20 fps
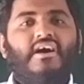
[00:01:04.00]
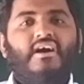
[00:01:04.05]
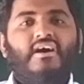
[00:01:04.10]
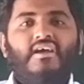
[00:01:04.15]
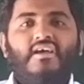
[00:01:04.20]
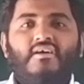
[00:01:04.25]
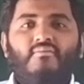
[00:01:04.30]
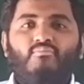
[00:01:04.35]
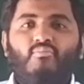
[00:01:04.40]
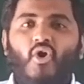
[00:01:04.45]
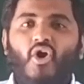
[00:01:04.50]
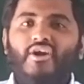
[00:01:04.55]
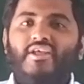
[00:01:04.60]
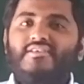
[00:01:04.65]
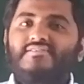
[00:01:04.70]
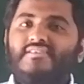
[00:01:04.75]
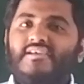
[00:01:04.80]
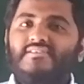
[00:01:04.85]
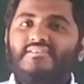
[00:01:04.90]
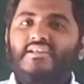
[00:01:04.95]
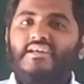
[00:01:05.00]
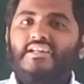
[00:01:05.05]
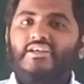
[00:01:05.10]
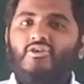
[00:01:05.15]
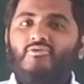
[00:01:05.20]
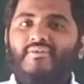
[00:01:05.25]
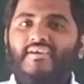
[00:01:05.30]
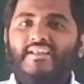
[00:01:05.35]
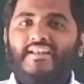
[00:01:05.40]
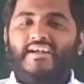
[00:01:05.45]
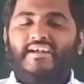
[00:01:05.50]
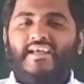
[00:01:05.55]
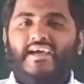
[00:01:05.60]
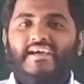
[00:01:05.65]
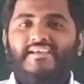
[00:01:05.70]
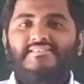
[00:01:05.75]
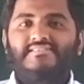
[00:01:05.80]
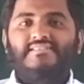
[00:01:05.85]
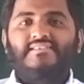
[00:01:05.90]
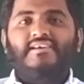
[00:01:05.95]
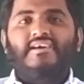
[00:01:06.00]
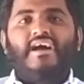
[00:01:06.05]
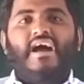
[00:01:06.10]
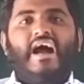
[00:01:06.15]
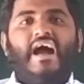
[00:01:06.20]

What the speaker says: a body-centered cubic lattice,